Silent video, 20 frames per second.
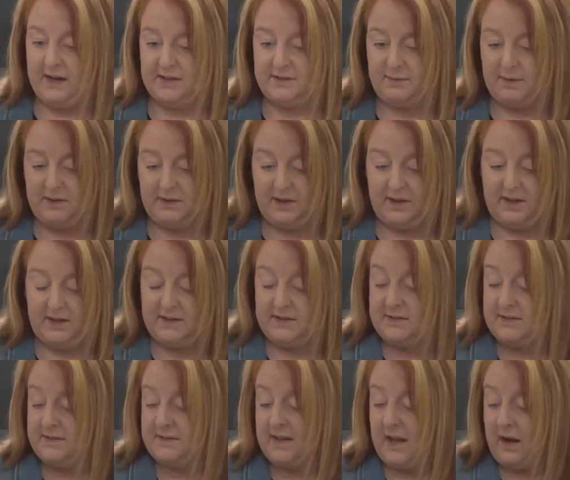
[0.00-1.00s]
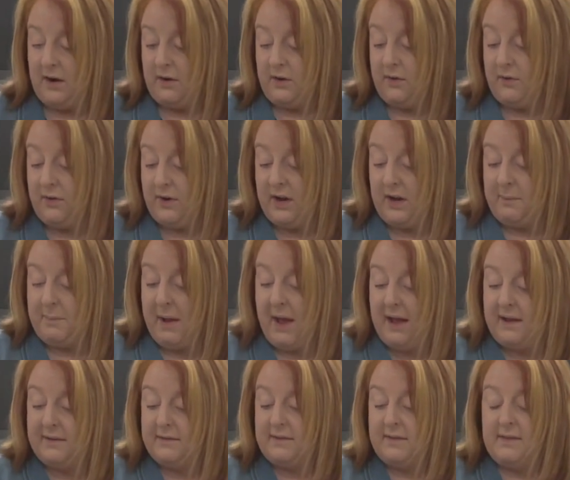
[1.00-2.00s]
is what the sour cream
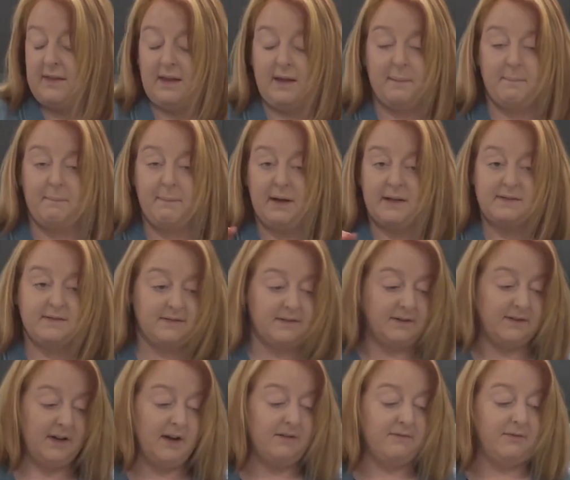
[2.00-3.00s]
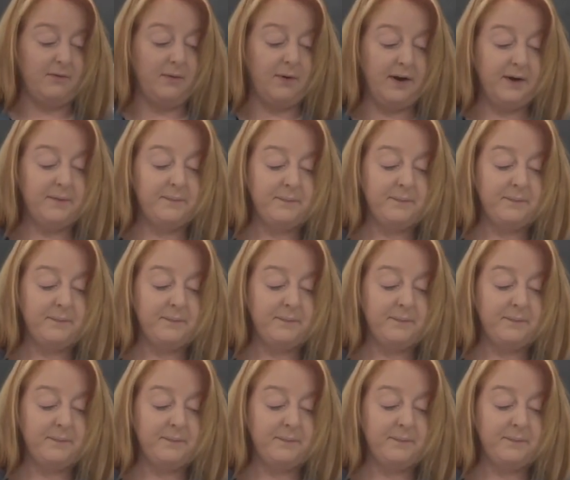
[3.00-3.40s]
and the mustard are for.